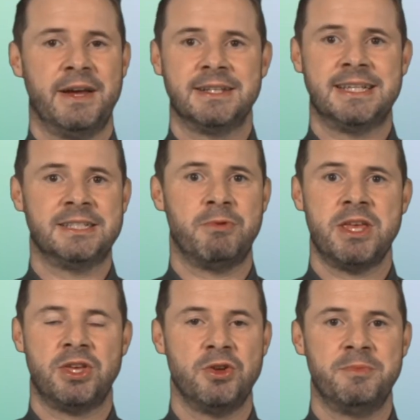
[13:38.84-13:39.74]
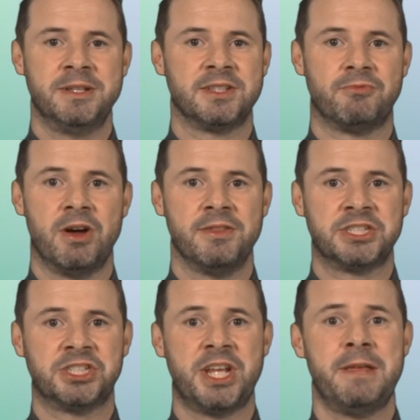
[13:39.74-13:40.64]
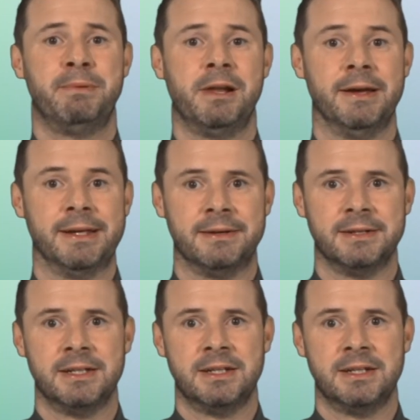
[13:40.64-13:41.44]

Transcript: fact is, we humans are rather sheep-like.